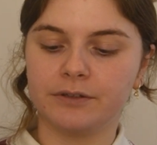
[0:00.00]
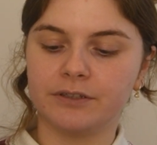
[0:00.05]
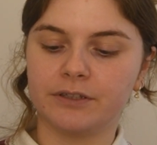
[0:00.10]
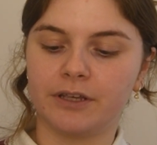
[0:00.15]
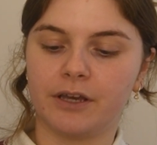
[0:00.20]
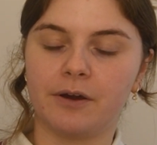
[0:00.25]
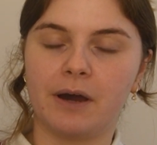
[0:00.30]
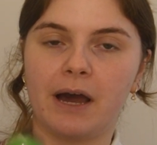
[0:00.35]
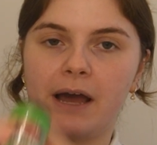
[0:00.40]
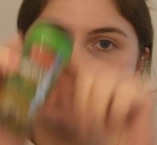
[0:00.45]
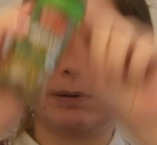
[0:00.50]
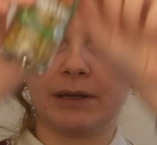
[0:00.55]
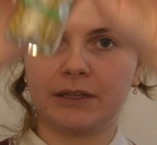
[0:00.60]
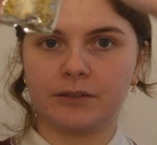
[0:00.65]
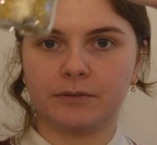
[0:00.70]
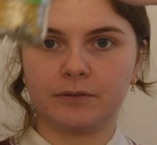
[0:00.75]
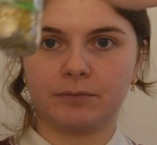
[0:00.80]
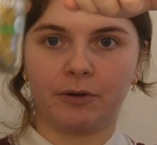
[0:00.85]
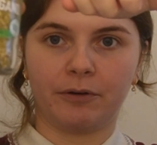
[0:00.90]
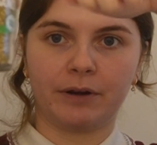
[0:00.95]
So I picked
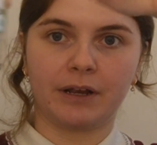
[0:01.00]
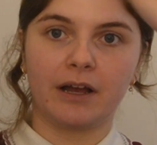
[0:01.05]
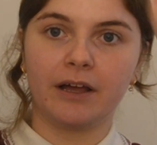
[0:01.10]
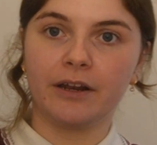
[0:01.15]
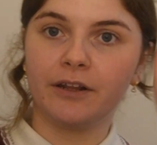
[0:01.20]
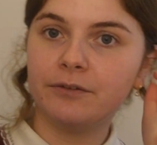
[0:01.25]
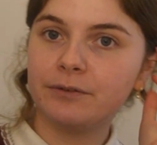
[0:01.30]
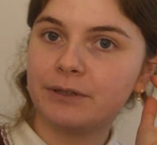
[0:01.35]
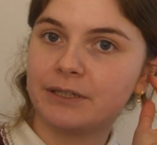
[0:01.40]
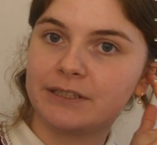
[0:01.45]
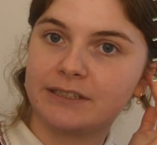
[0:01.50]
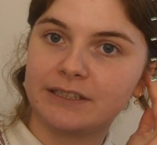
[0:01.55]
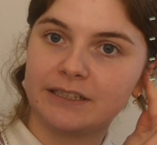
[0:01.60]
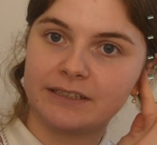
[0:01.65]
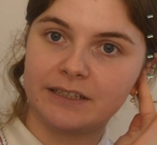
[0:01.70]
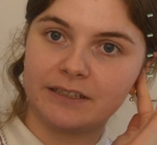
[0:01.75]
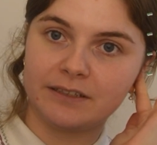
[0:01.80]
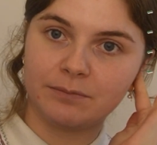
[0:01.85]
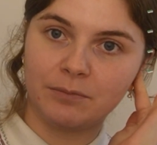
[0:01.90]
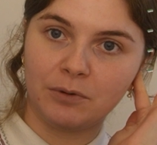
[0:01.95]
up some oregano because
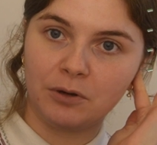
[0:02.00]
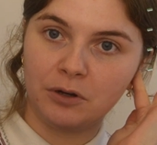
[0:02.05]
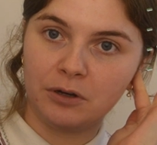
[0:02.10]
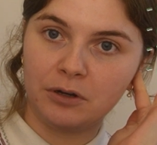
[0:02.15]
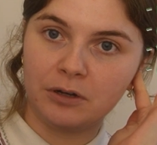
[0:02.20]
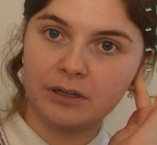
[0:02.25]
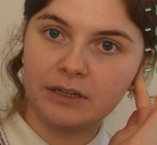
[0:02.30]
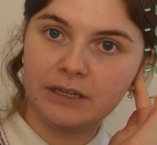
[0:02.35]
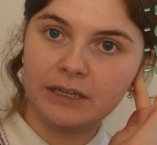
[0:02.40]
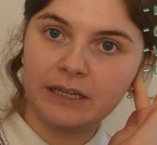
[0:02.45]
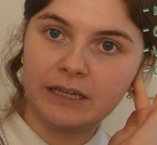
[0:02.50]
this is more